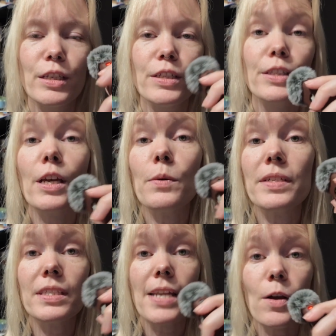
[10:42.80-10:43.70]
So
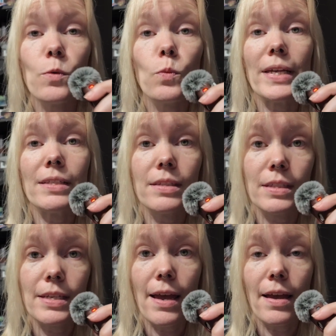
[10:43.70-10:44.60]
it's now
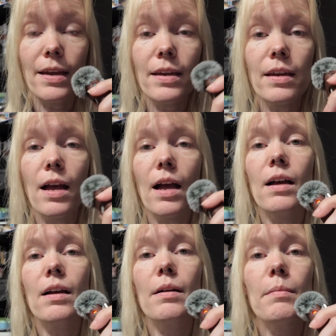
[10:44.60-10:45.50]
Wednesday.
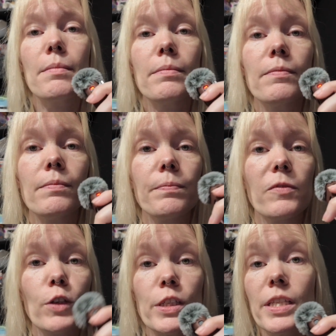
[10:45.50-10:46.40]

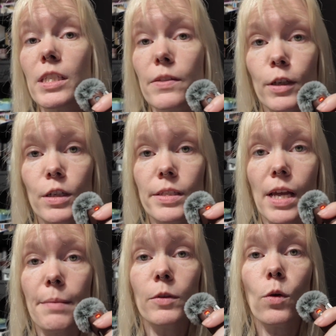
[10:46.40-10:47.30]
First things first,
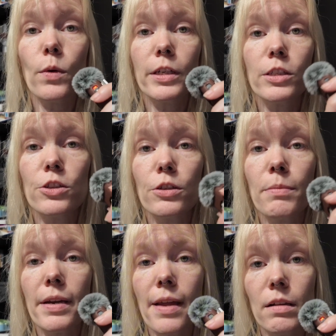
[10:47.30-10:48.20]
I'm going to do
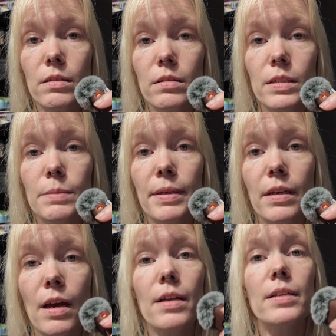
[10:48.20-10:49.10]
my nails
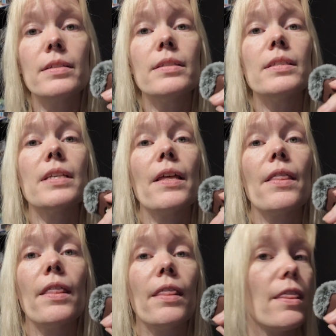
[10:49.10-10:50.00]
because
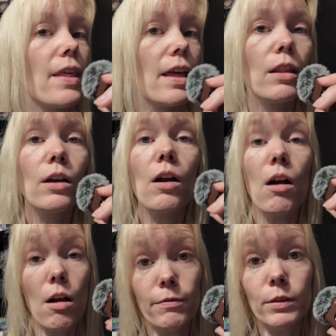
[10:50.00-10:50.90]
they look
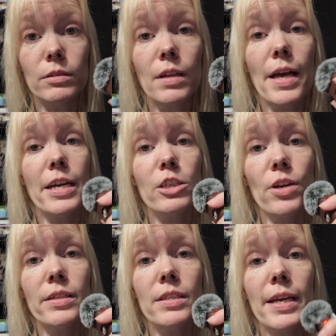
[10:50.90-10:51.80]
awful, and I
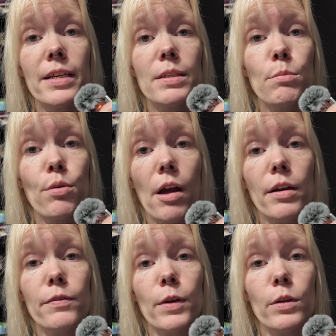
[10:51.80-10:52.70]
tried to take some
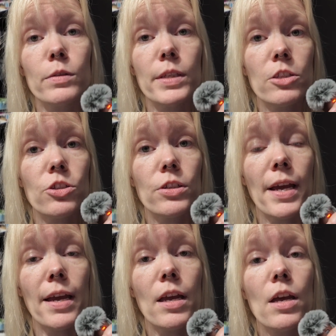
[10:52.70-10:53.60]
product photos
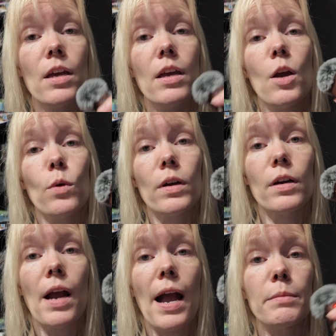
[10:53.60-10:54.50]
yesterday
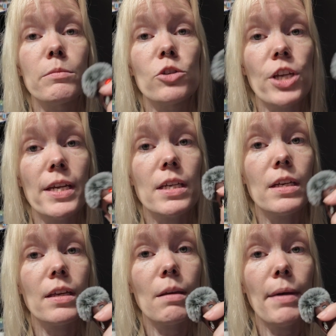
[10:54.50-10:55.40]
where I'm
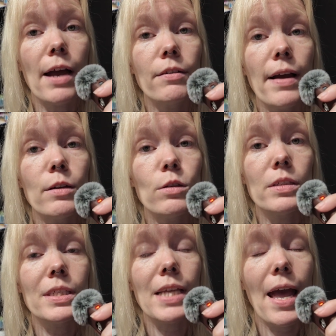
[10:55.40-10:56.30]
shaking the bat
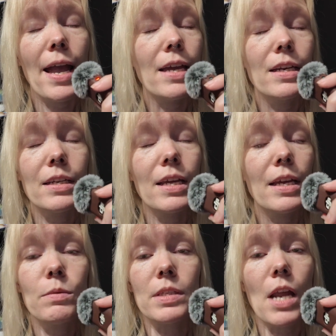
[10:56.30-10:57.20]
rattles, and
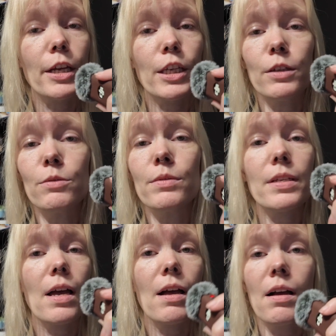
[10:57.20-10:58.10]
it was not
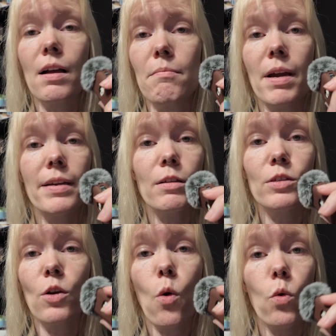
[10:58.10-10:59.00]
cute. My
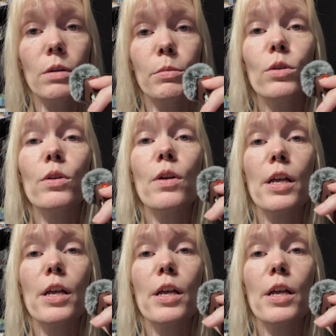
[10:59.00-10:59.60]
nails look horrible,